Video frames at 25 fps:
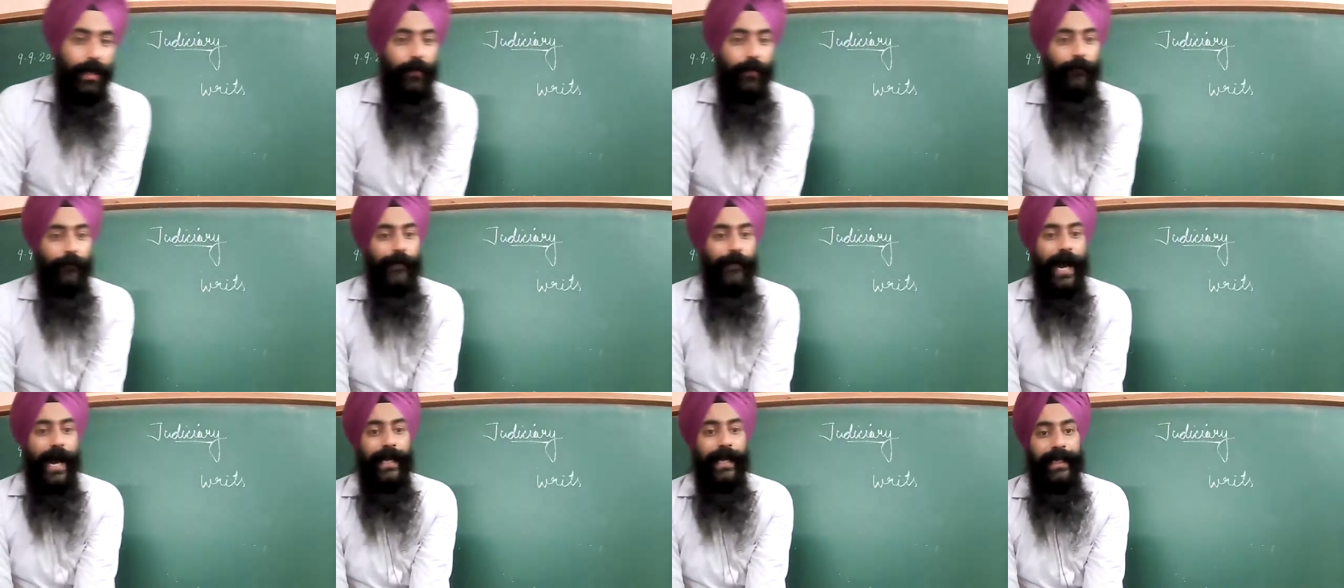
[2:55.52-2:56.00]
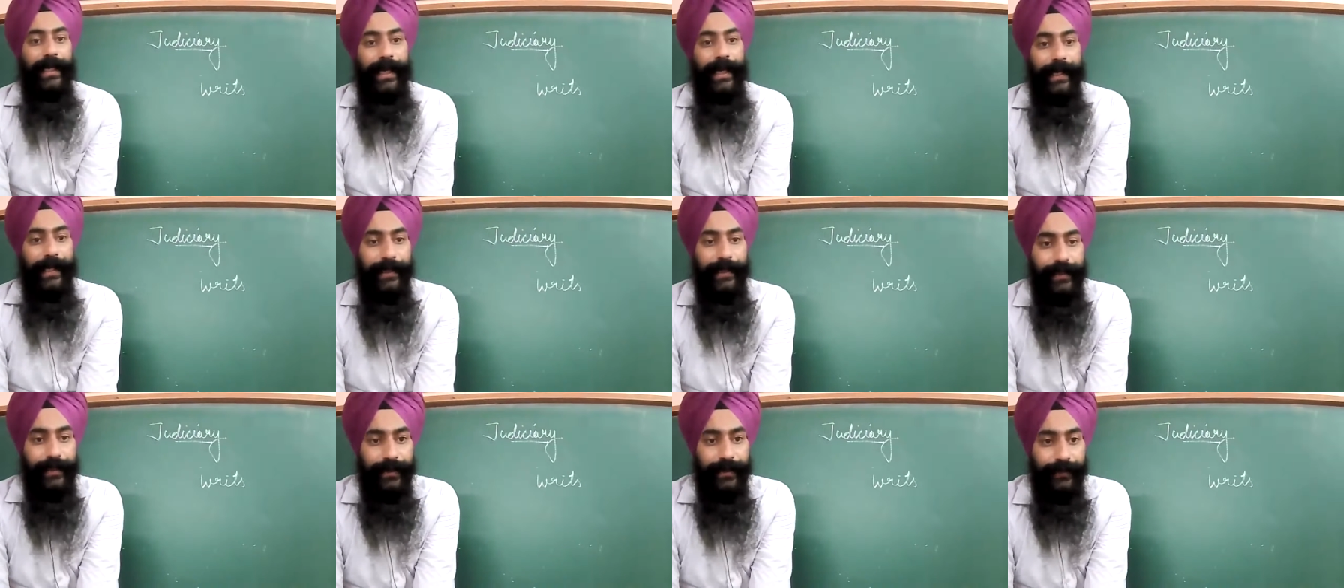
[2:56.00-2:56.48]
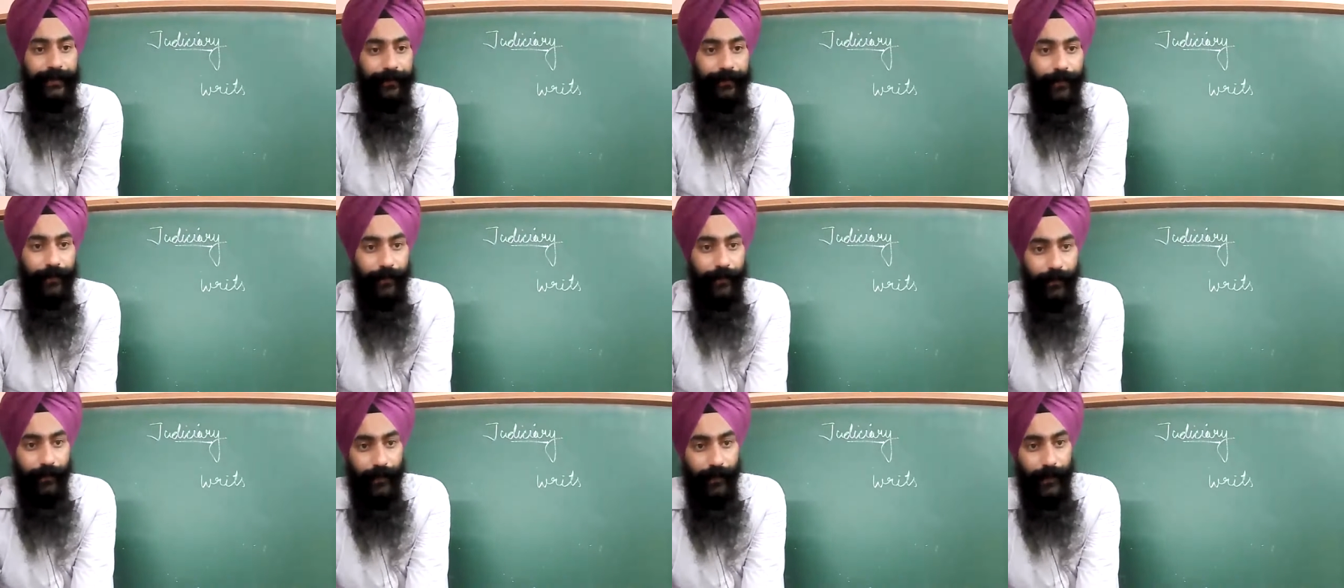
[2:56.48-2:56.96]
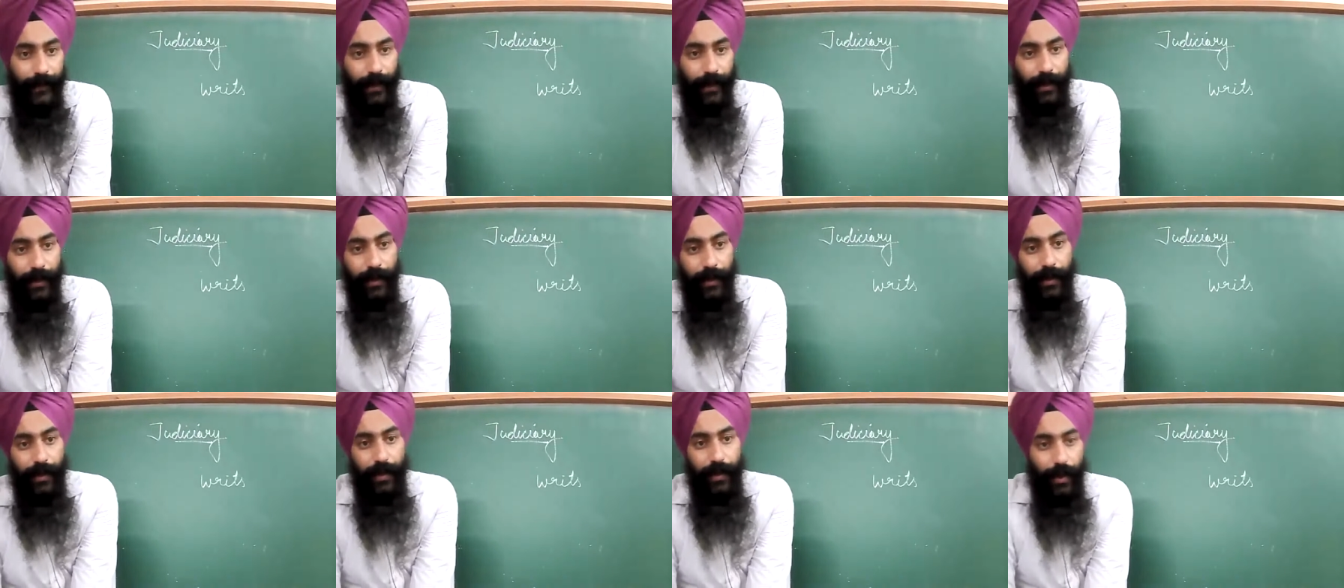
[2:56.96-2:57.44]
violate
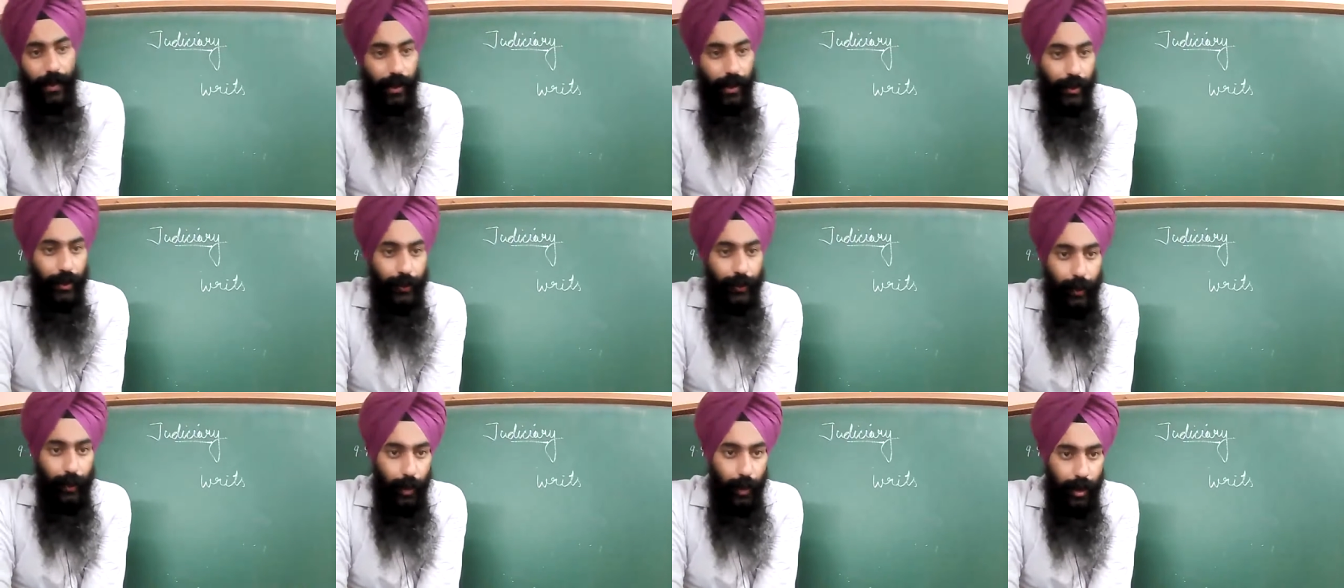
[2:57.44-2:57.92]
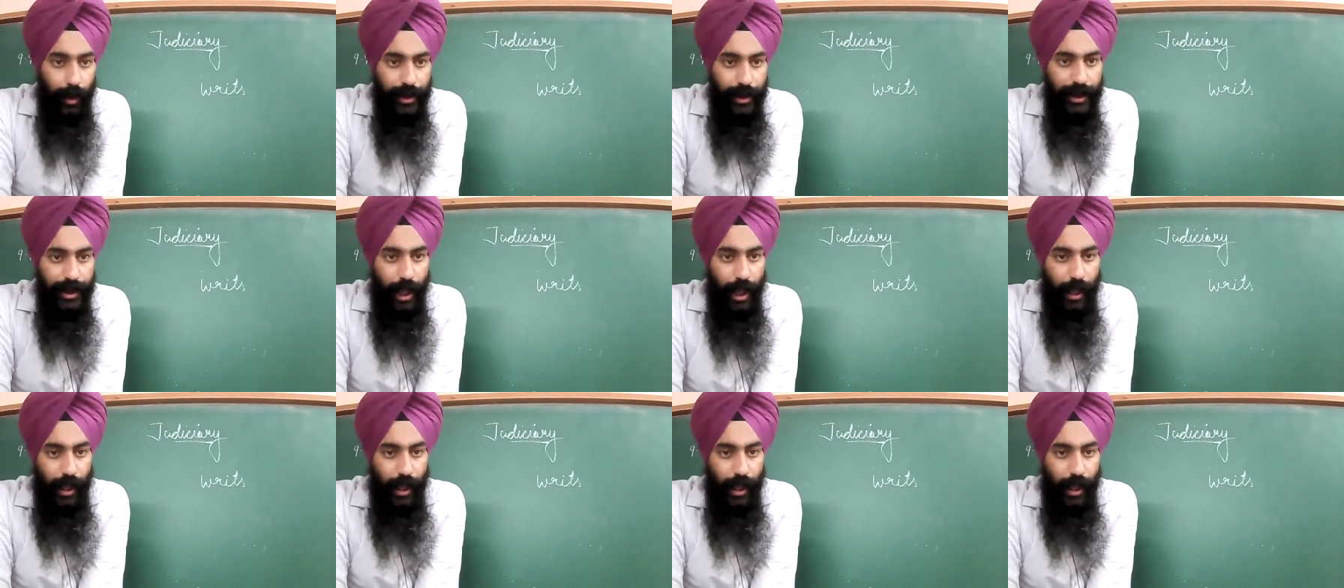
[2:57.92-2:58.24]
those